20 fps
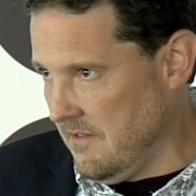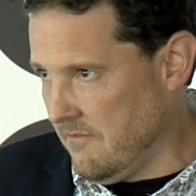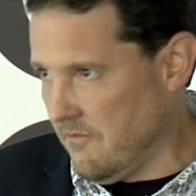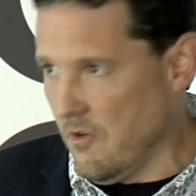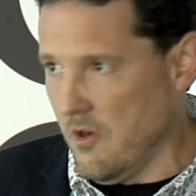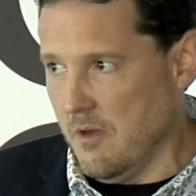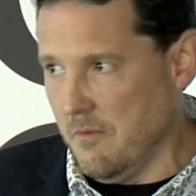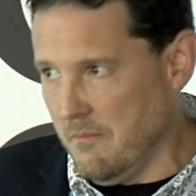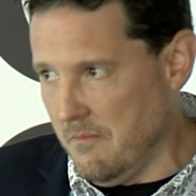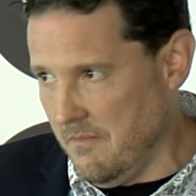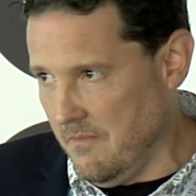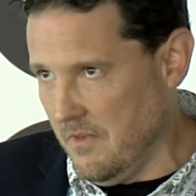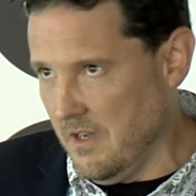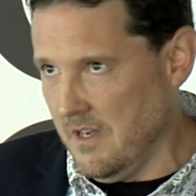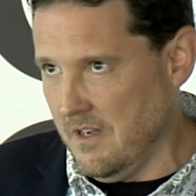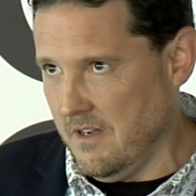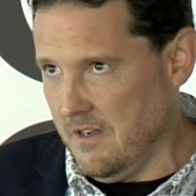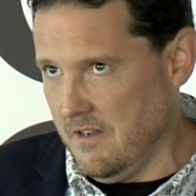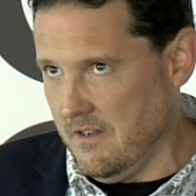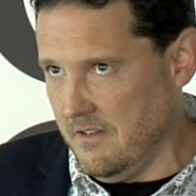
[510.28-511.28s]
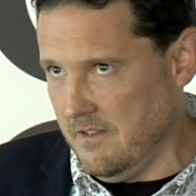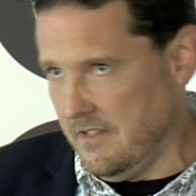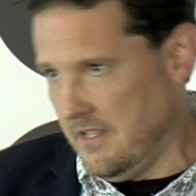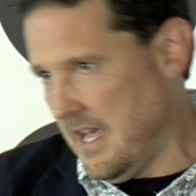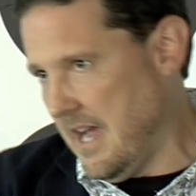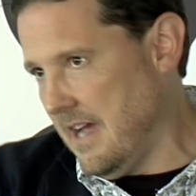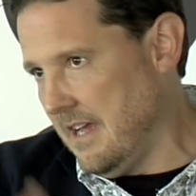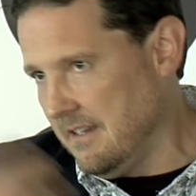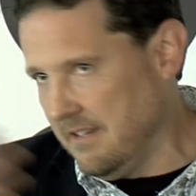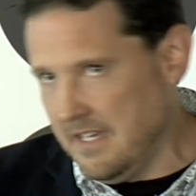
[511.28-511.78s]

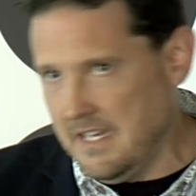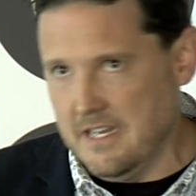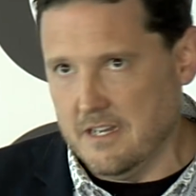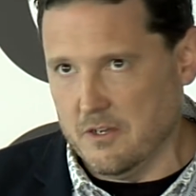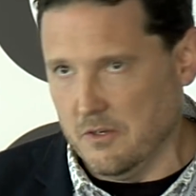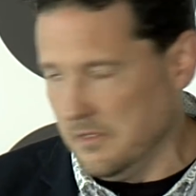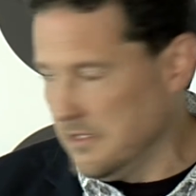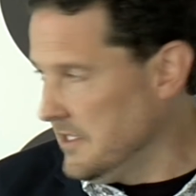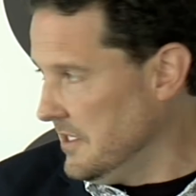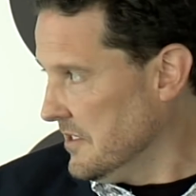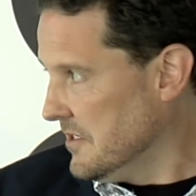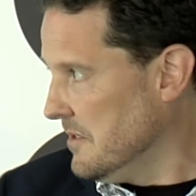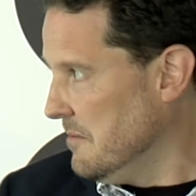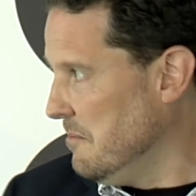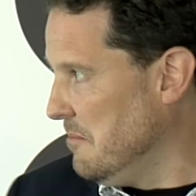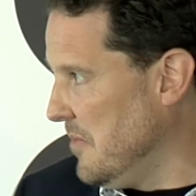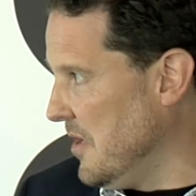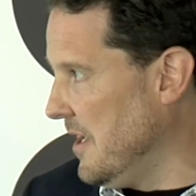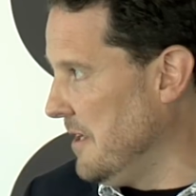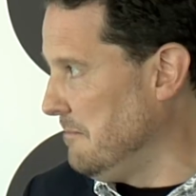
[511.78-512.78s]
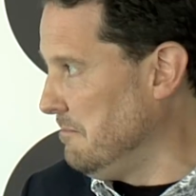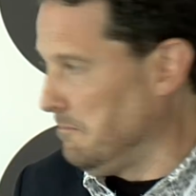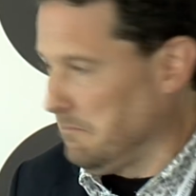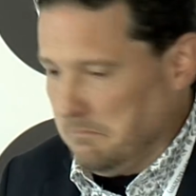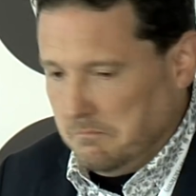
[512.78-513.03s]
that ecosystem. But